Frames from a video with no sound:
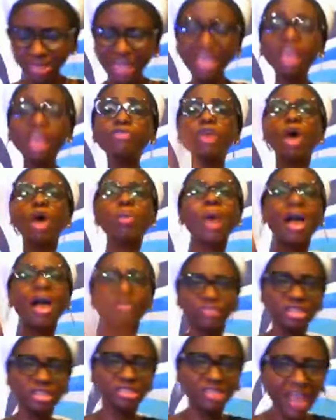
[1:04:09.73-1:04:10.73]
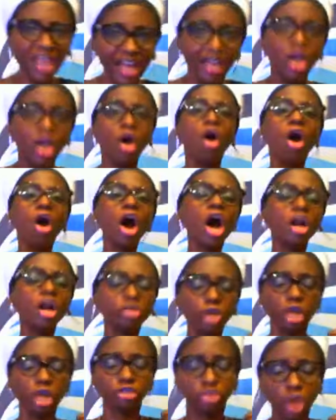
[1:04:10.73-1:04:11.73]
If your wife is there,
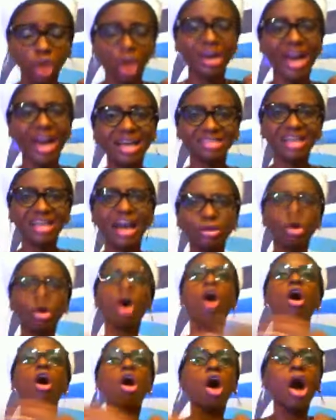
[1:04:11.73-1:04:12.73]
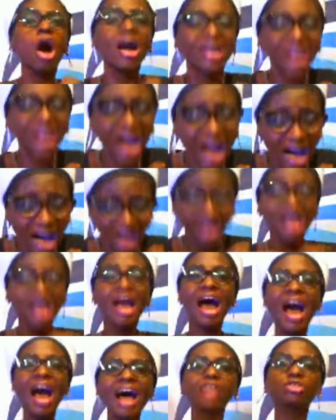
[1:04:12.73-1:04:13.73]
hold your shoulders and hug her
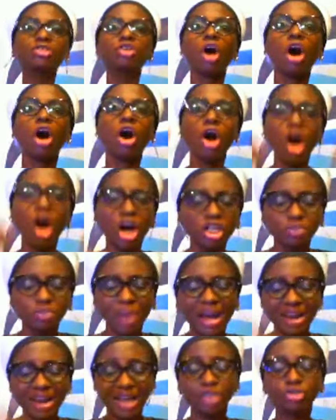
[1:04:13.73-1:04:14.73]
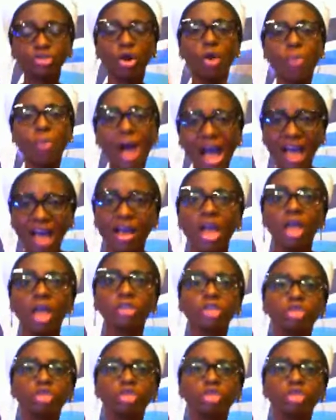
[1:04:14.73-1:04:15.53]
as your husband, as your wife.